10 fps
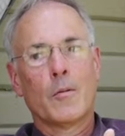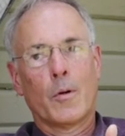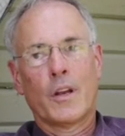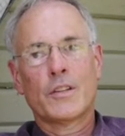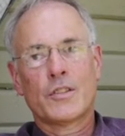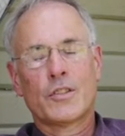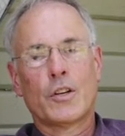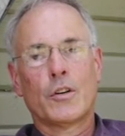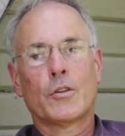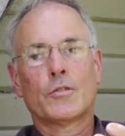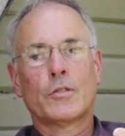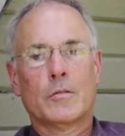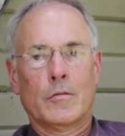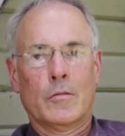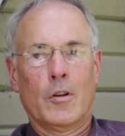When it snows
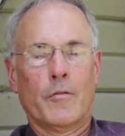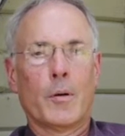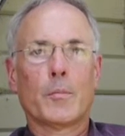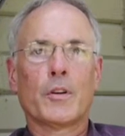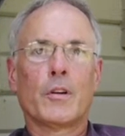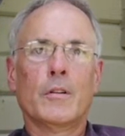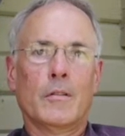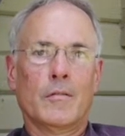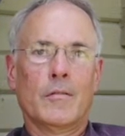in November,